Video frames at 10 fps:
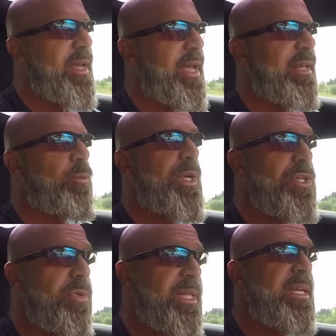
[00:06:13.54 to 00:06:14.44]
And when
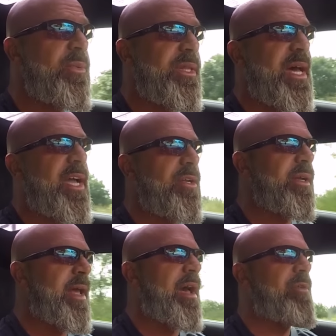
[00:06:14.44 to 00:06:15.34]
you lead with that, you're
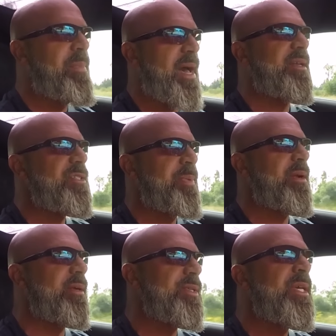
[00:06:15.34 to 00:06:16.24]
gonna have a bad
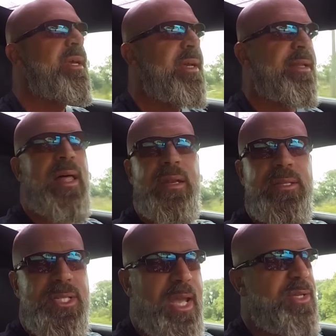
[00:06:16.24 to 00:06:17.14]
experience. And a lot of
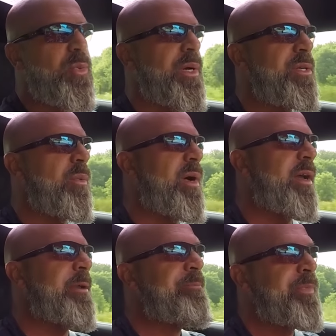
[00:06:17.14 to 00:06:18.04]
these guys wonder
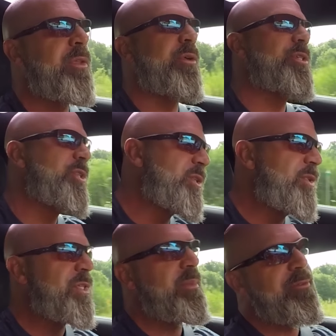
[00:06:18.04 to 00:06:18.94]
why they're just
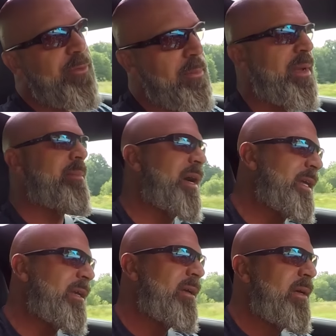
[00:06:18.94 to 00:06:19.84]
using me for my
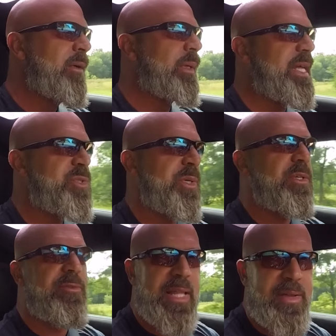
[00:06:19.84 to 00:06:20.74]
money. Well, that's what
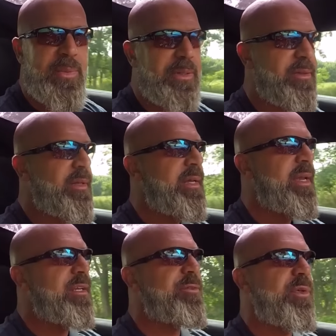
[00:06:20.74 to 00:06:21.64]
you've led with.
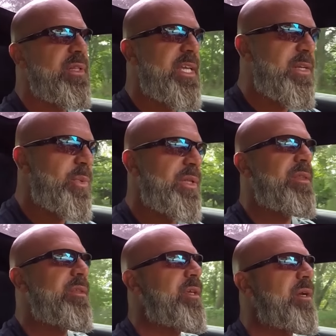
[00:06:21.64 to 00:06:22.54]
And if you lead
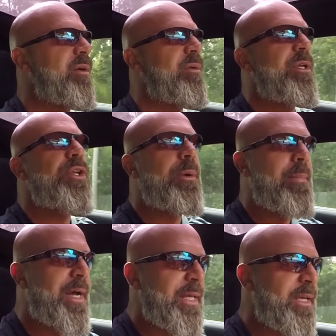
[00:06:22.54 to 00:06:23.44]
with, you know, your
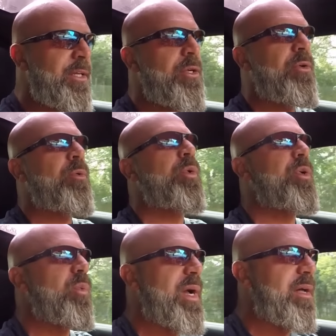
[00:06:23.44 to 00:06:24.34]
money,
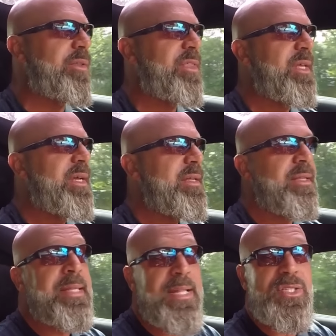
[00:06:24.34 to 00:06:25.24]
your wealth,
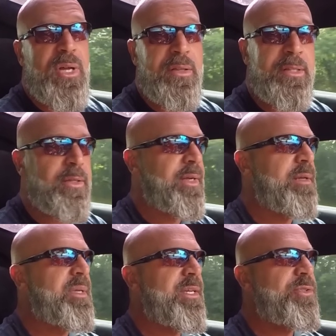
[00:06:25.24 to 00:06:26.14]
then that's all that they're
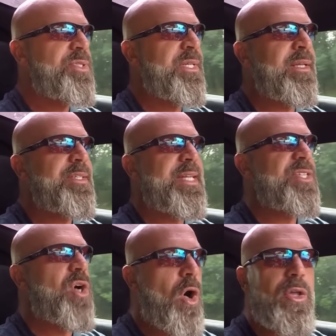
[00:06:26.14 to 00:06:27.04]
gonna be interested in, because
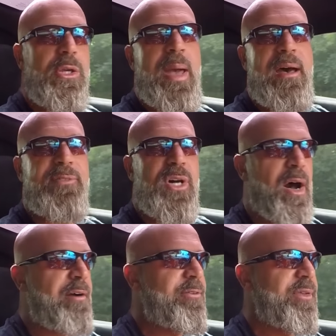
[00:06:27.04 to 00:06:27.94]
that's all you have to
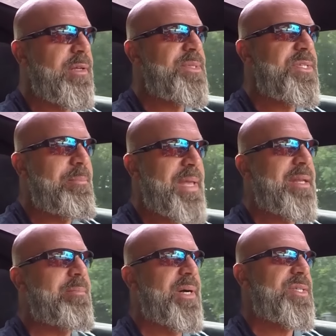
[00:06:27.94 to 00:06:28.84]
offer them is the
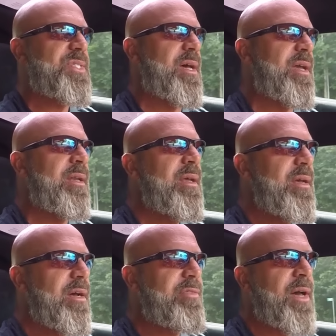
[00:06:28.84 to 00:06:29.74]
beta buck side
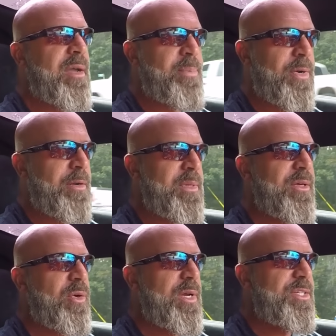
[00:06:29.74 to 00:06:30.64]
of the hypergamy
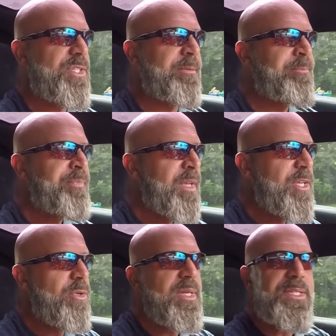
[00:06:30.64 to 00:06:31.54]
equation.
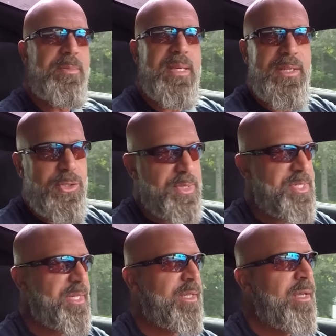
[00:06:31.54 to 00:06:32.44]
You need to be
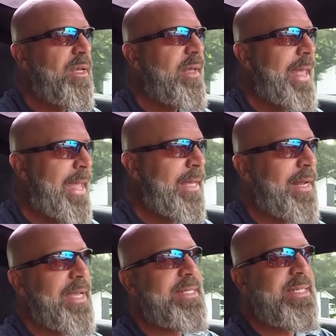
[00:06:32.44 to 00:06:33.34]
interesting, and
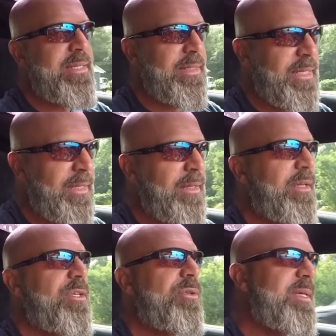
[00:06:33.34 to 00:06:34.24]
ideally
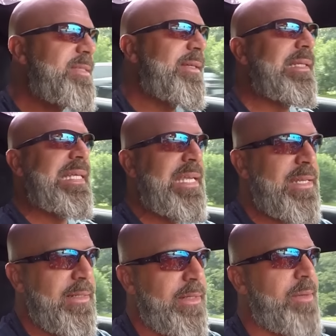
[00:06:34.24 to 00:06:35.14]
you need to
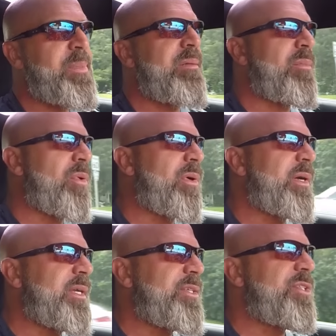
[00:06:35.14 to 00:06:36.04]
lean a little bit more
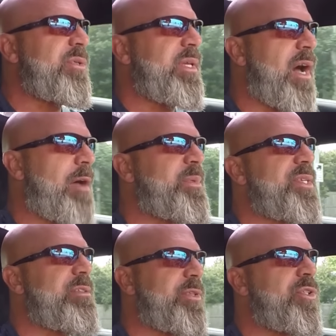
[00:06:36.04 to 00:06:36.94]
into the
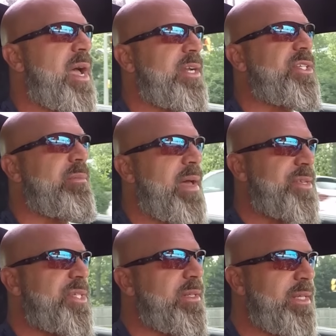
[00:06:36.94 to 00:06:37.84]
optics of attraction and
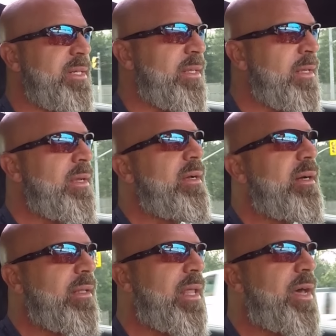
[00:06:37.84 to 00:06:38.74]
masculinity.
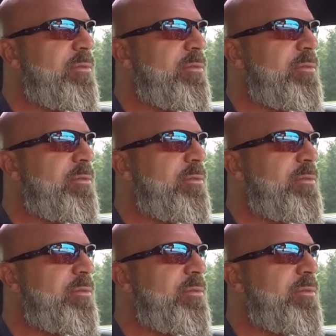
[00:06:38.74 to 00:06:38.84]
A lot